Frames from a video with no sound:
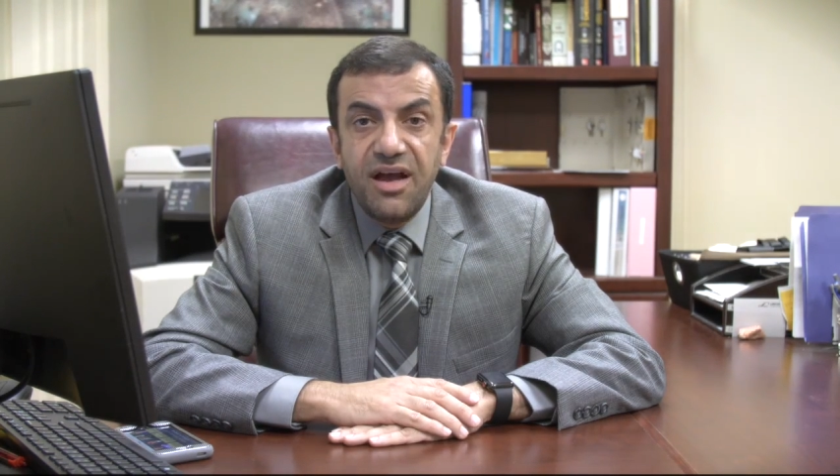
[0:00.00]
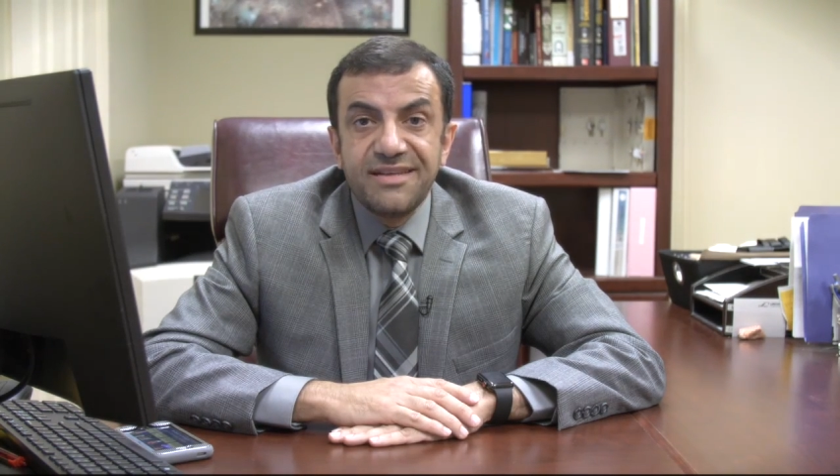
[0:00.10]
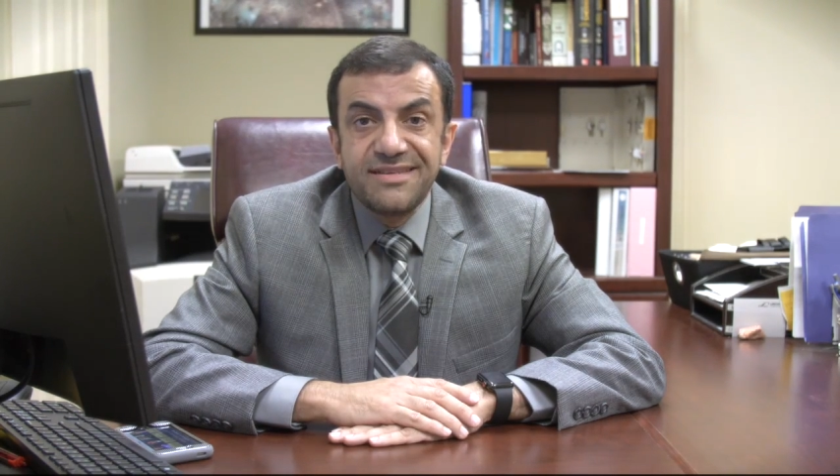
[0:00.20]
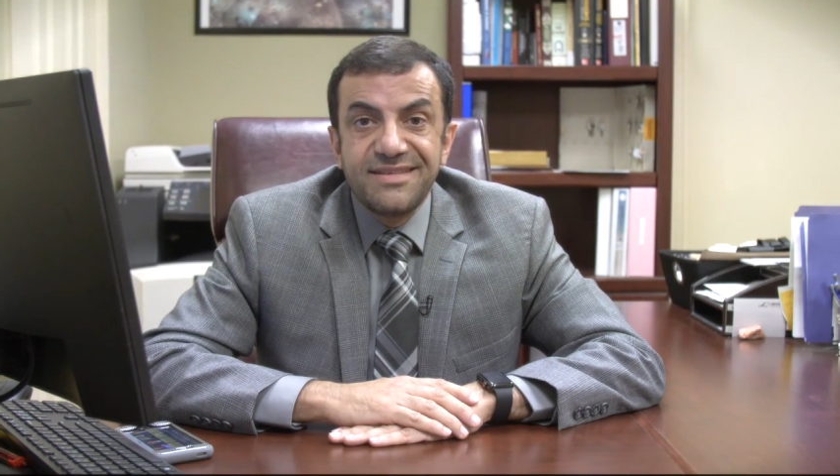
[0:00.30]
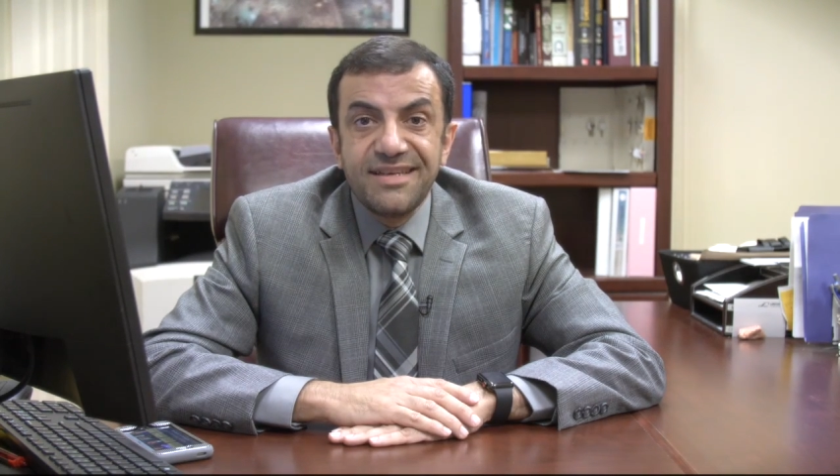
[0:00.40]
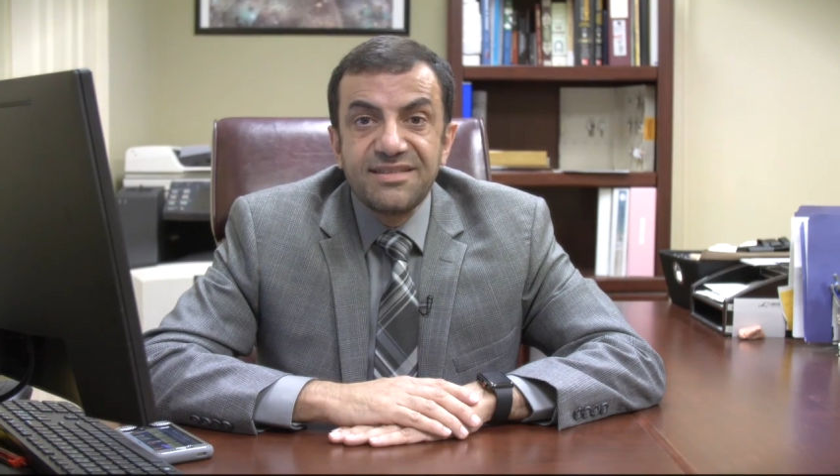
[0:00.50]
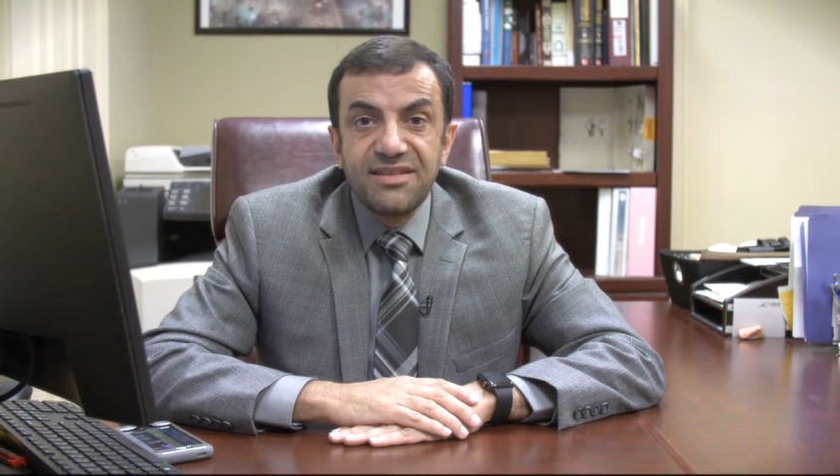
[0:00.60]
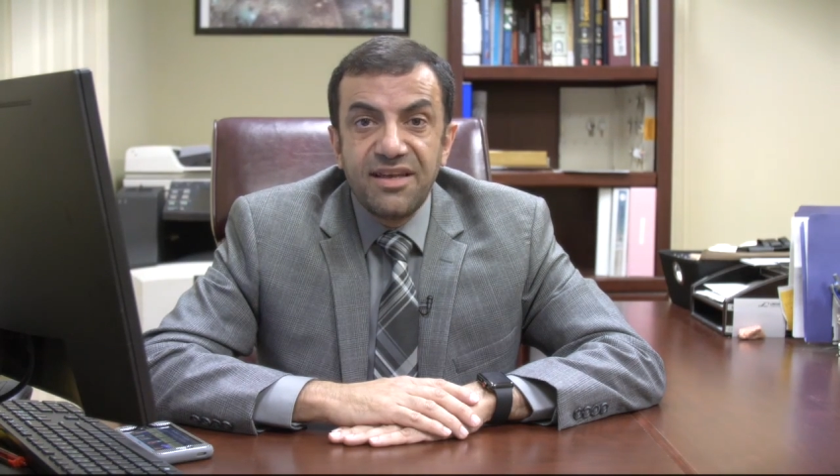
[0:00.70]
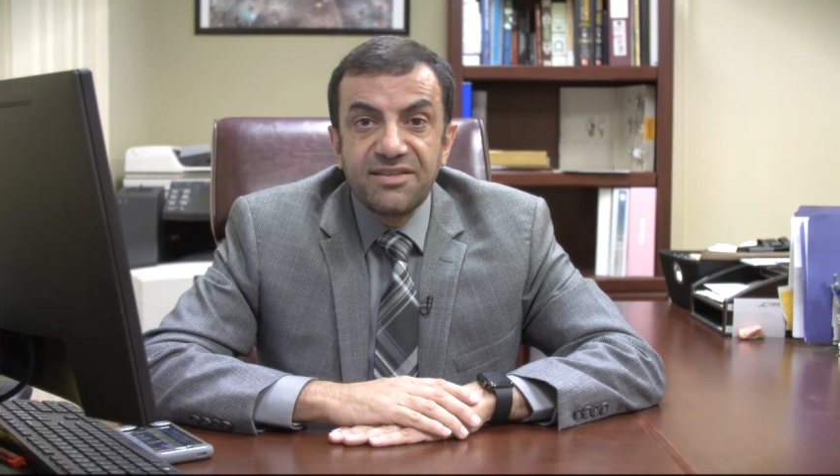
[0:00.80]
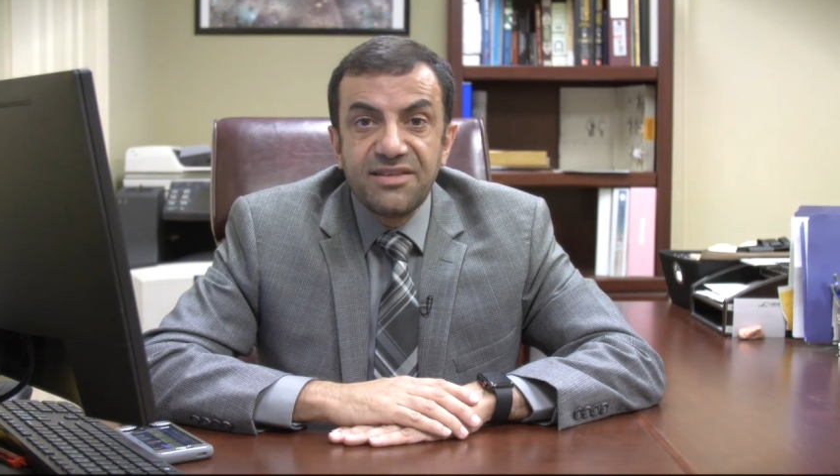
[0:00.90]
at
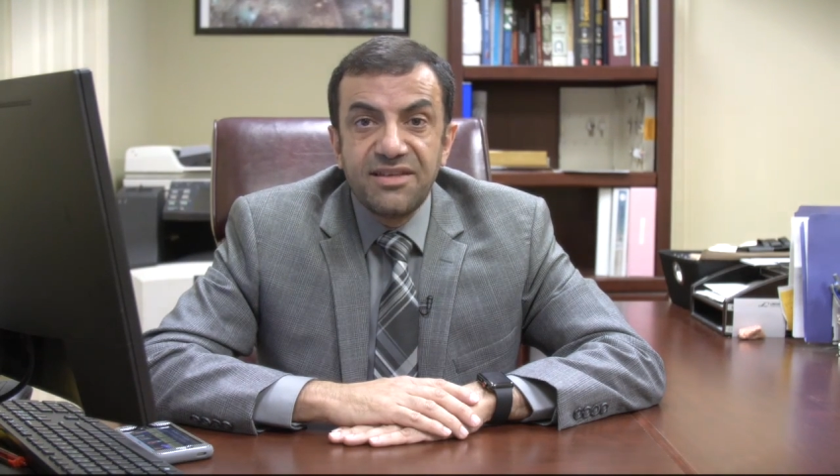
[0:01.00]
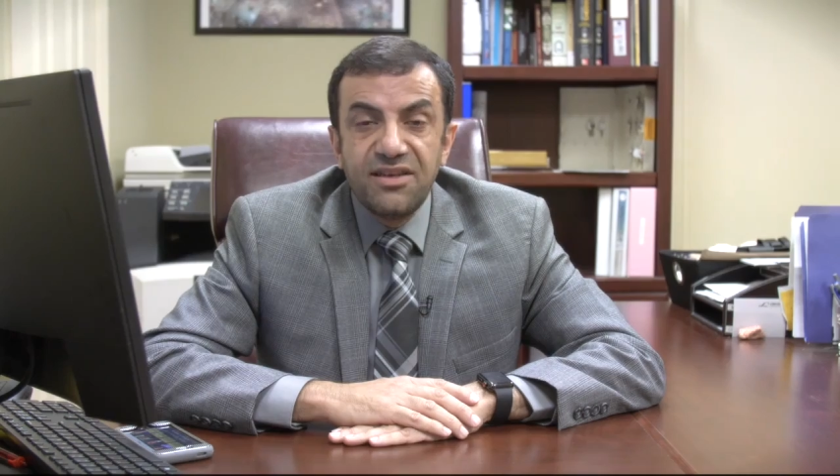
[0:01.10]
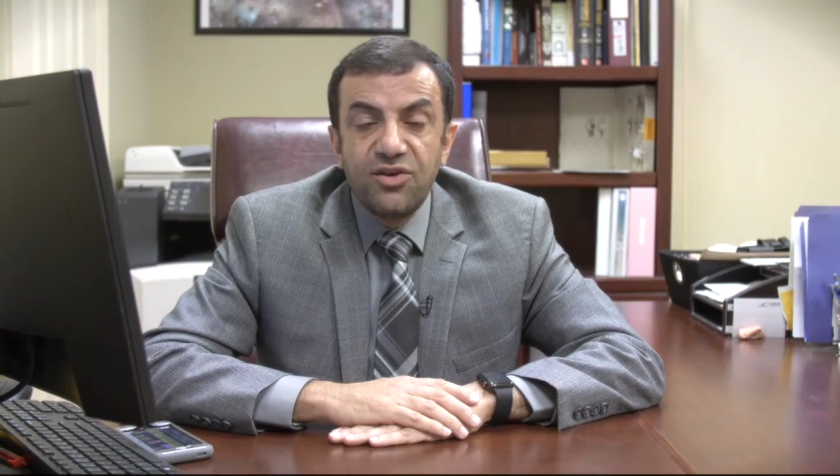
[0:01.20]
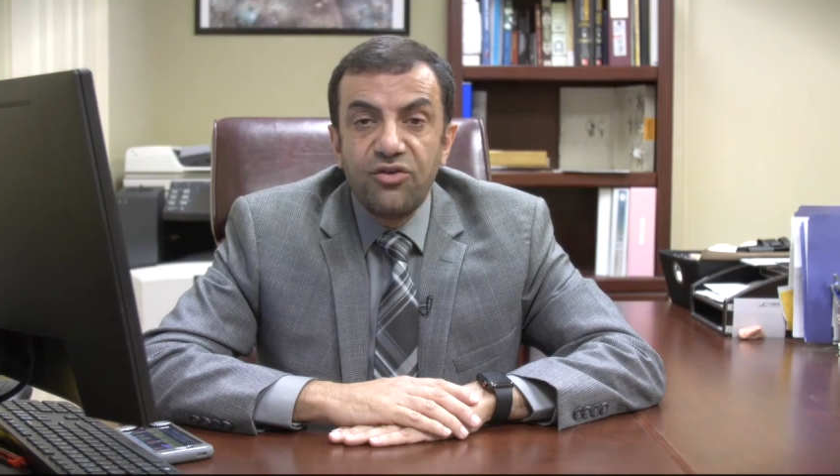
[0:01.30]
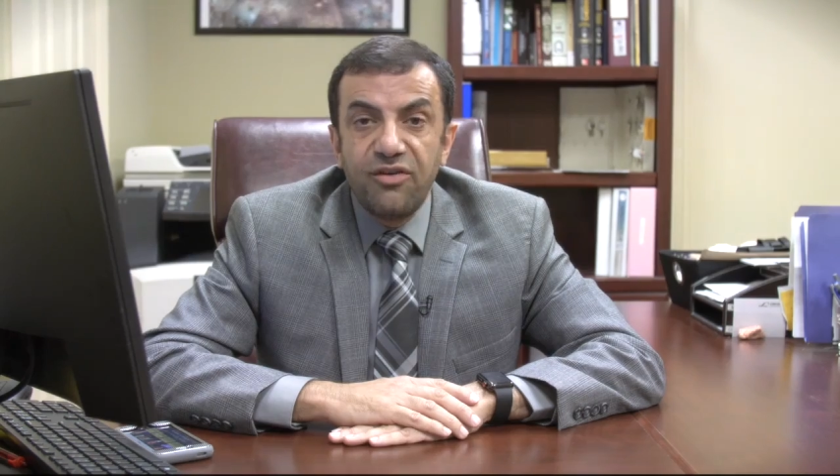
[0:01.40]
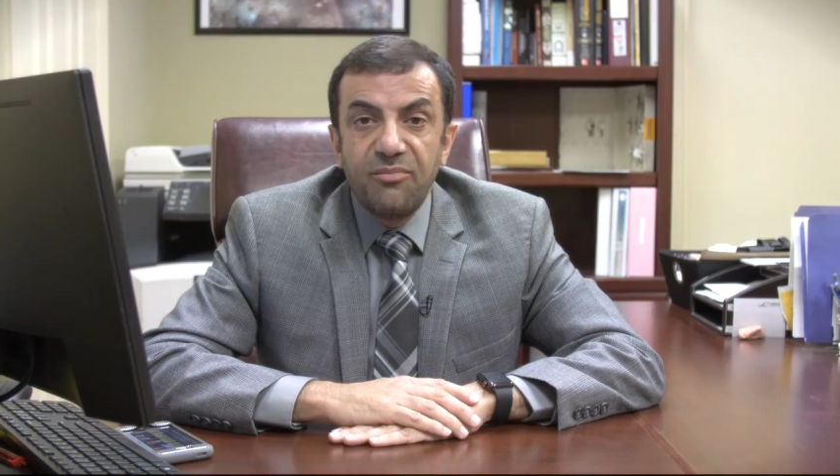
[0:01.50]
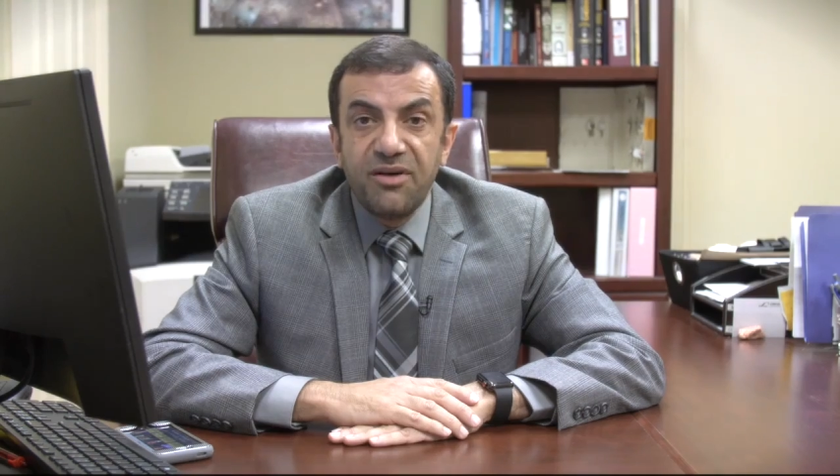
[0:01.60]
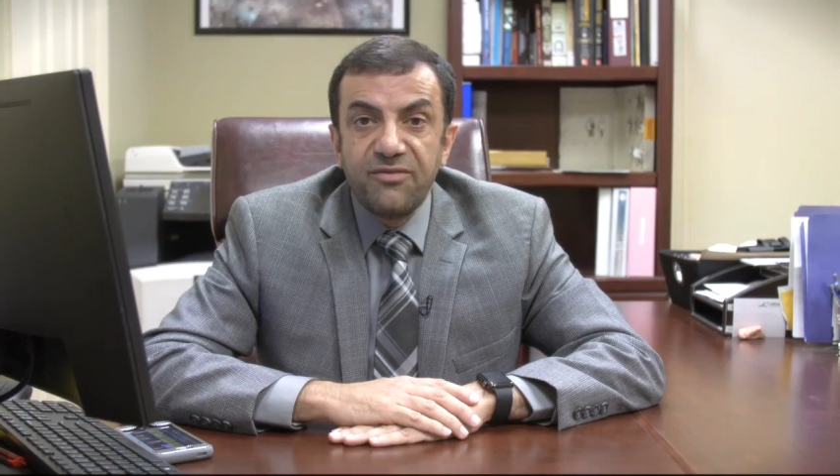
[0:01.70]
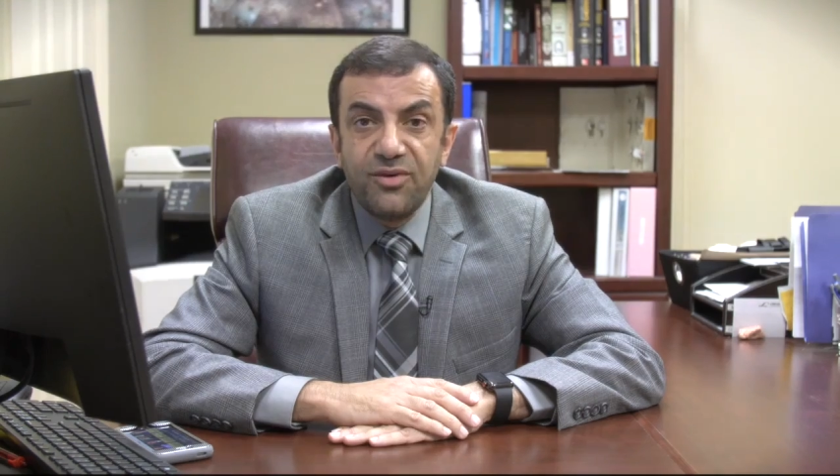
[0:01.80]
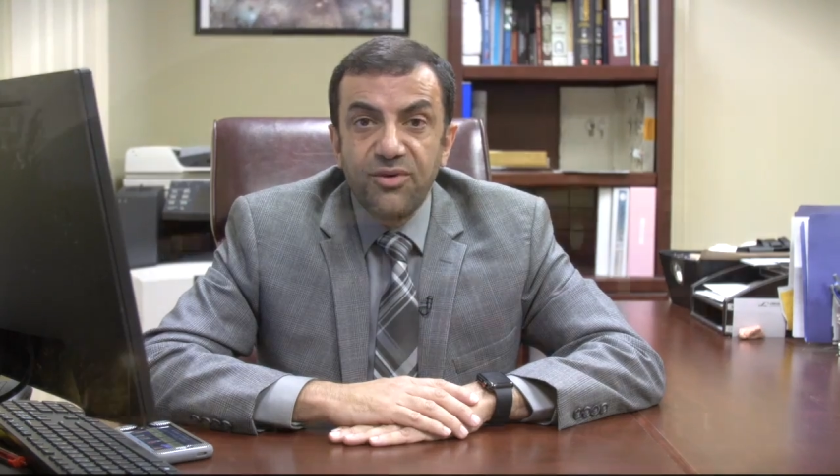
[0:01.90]
6.30
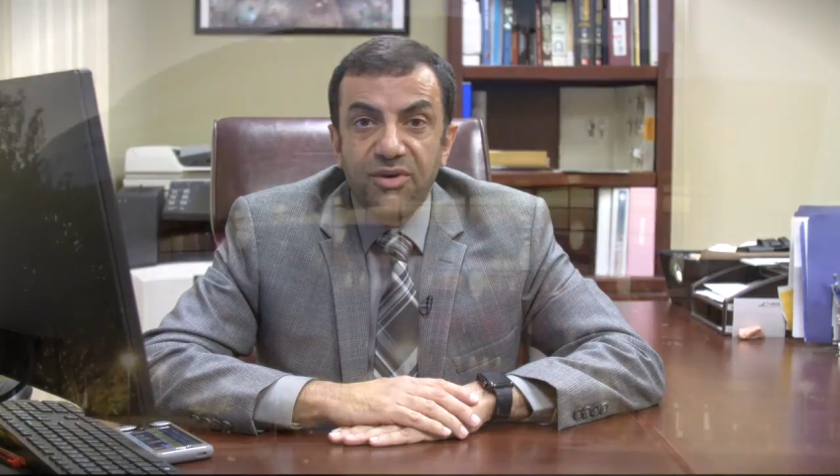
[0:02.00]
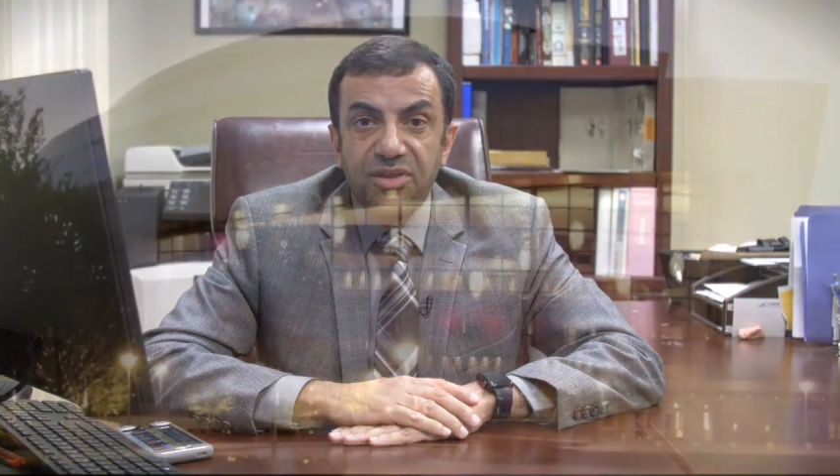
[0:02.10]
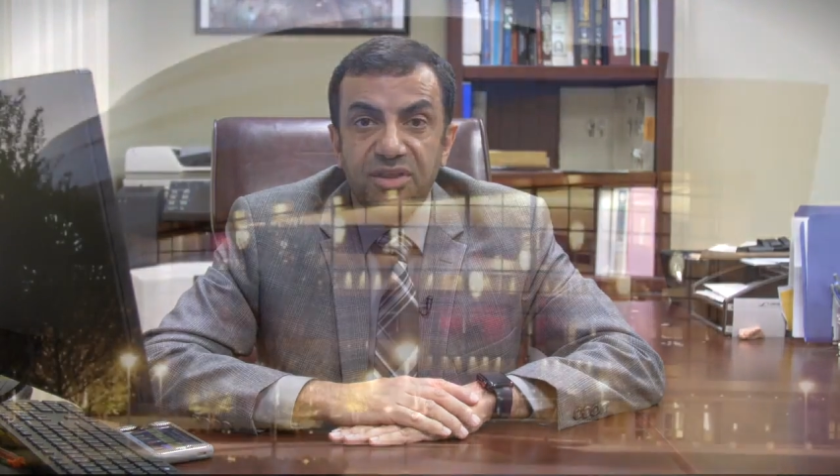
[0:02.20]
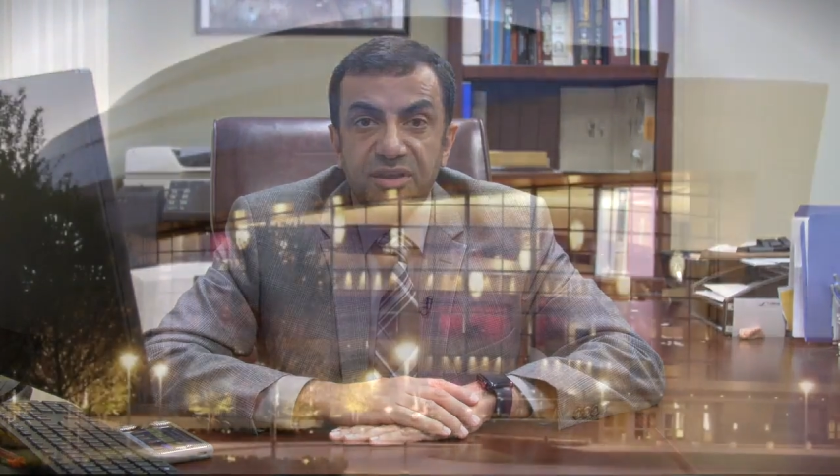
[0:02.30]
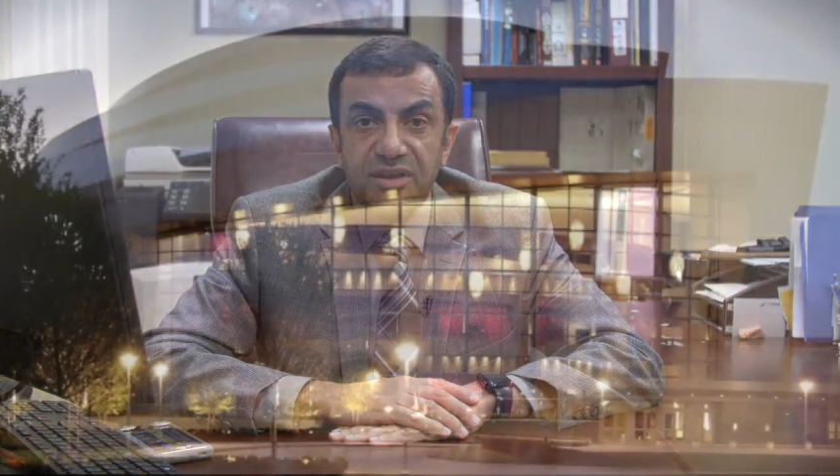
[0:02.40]
November 4th